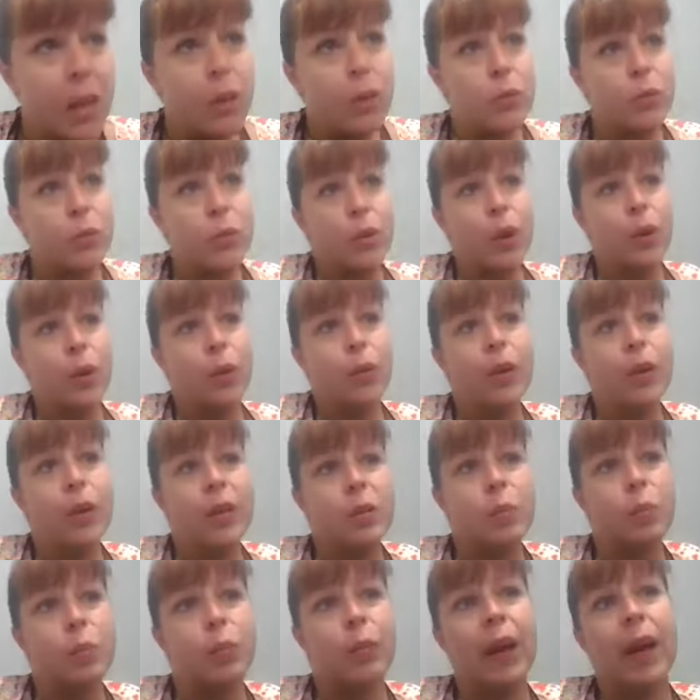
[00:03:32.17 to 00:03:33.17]
So
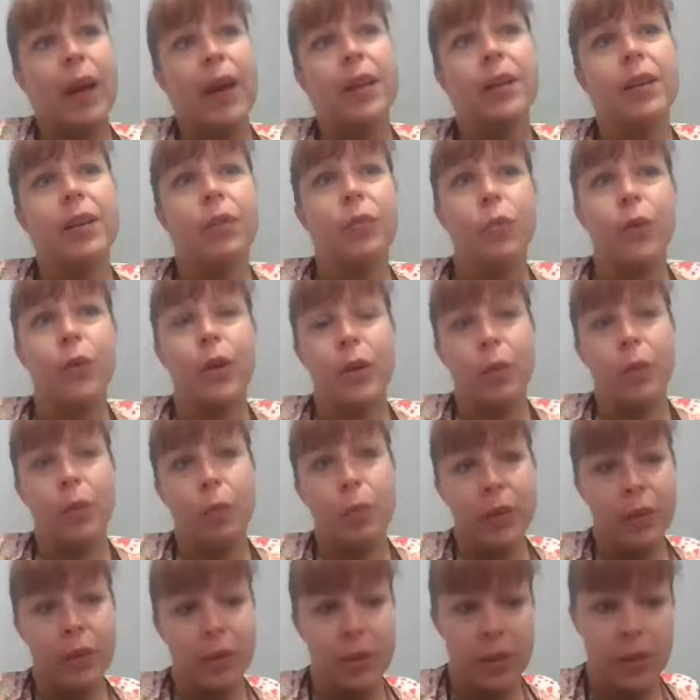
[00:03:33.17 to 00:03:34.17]
it's kind of what you
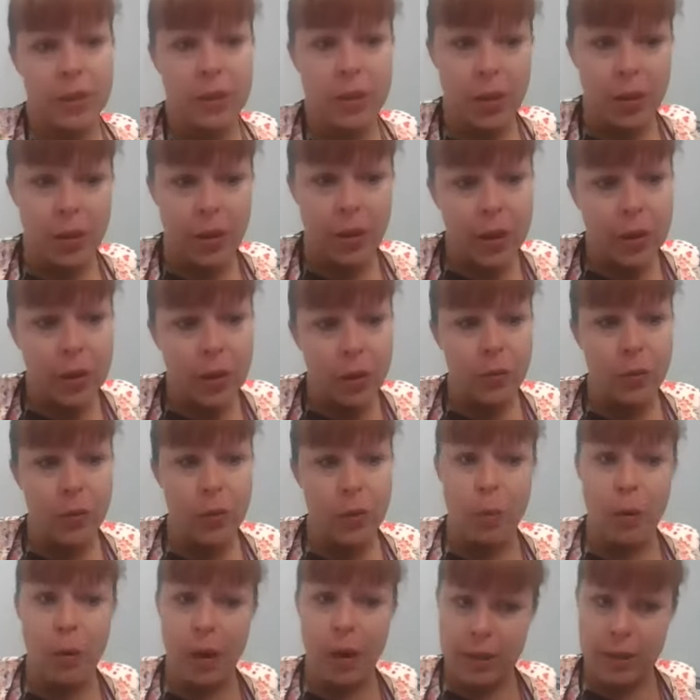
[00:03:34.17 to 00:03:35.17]
build into your
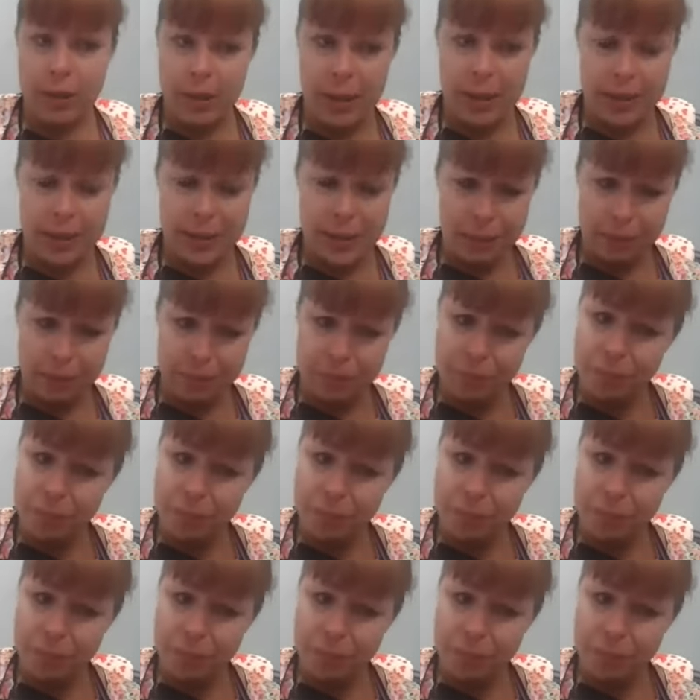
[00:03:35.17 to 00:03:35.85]
interview process.